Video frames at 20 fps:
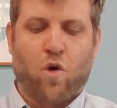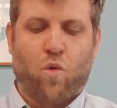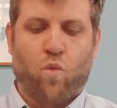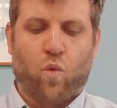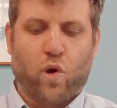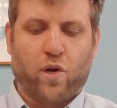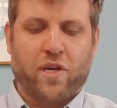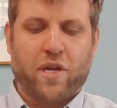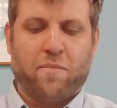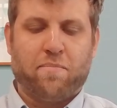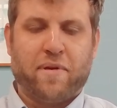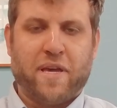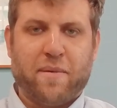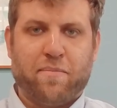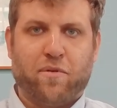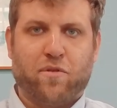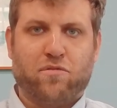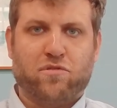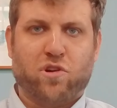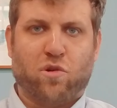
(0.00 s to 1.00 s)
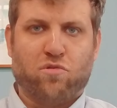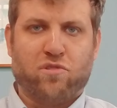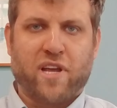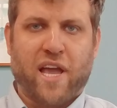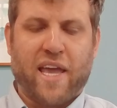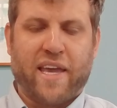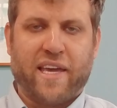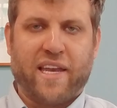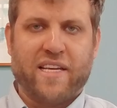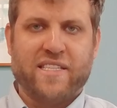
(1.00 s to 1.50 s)
Working people don't
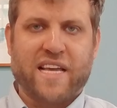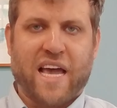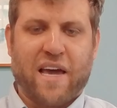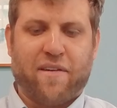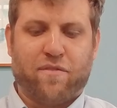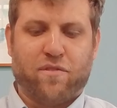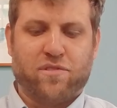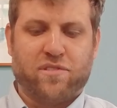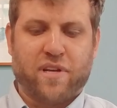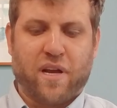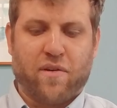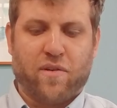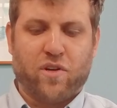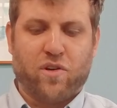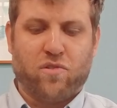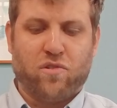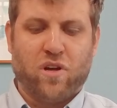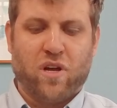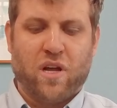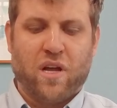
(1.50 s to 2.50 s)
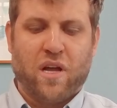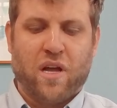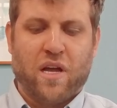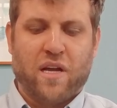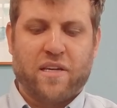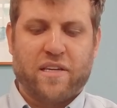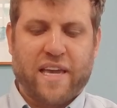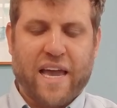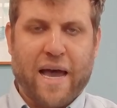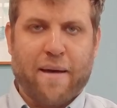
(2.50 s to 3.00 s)
take it as adversarial.
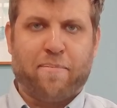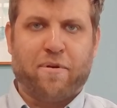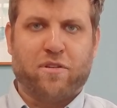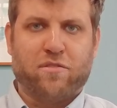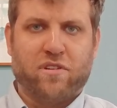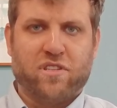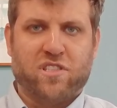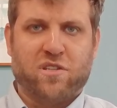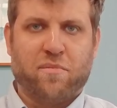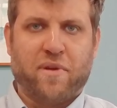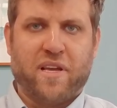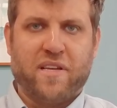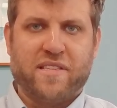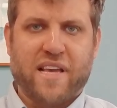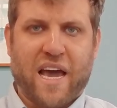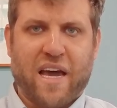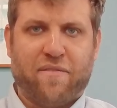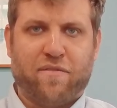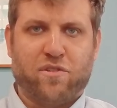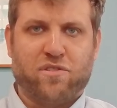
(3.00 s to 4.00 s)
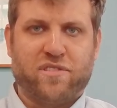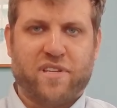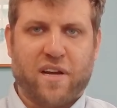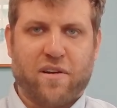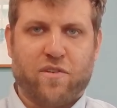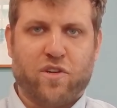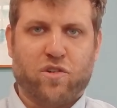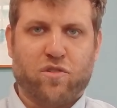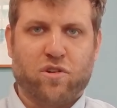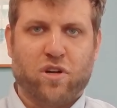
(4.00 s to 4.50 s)
Capitalism is
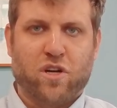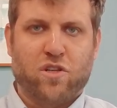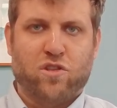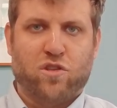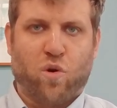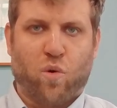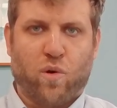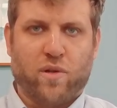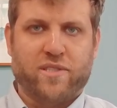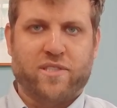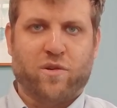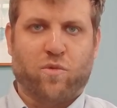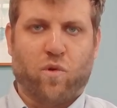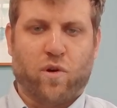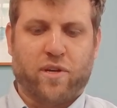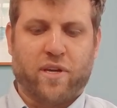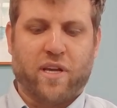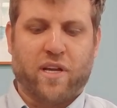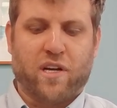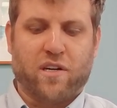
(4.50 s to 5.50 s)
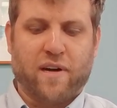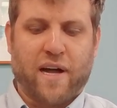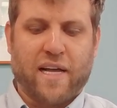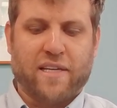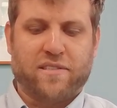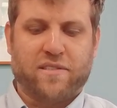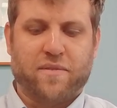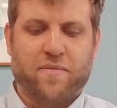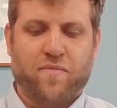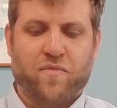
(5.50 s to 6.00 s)
adversarial towards the working
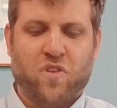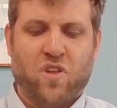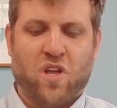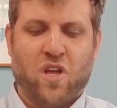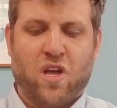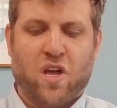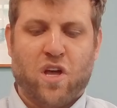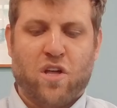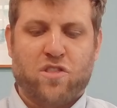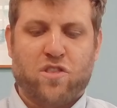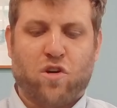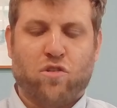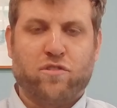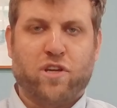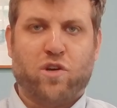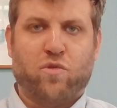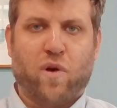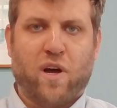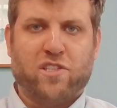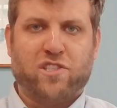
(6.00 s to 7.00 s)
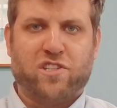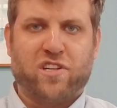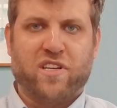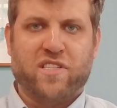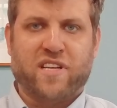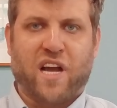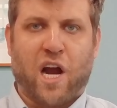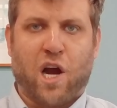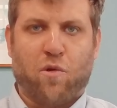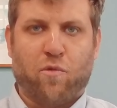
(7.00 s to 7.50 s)
class. The only question
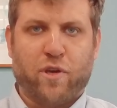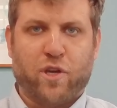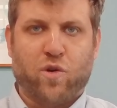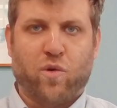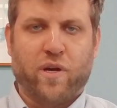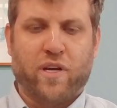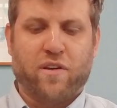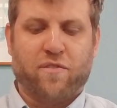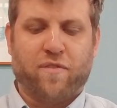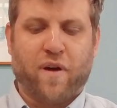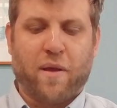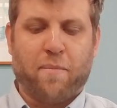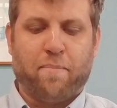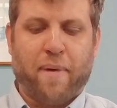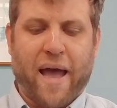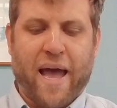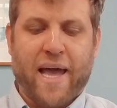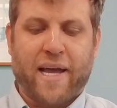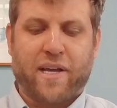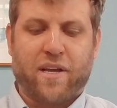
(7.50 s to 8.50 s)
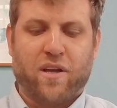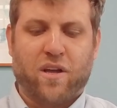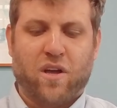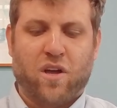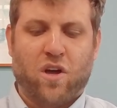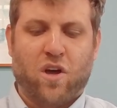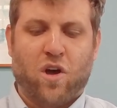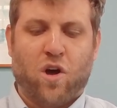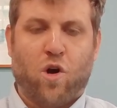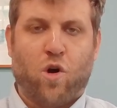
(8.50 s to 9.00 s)
is, are we going to fight back,
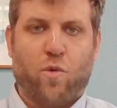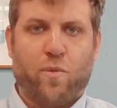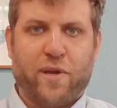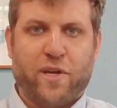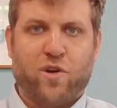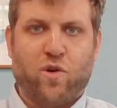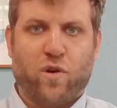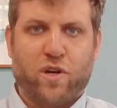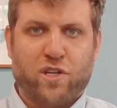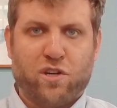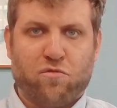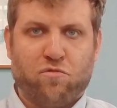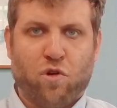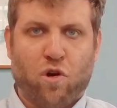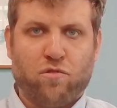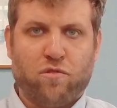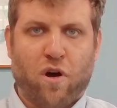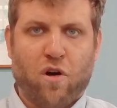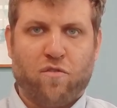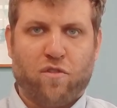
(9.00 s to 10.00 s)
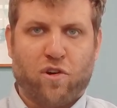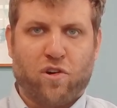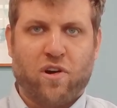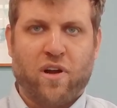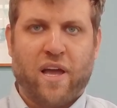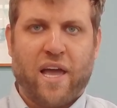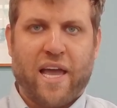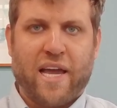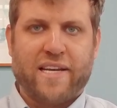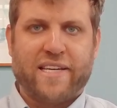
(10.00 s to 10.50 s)
or are we going to roll over
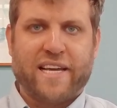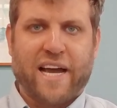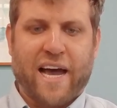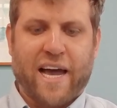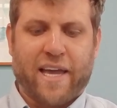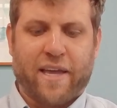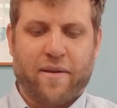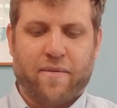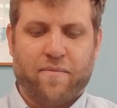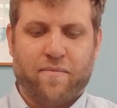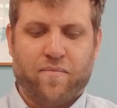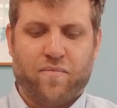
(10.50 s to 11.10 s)
and die?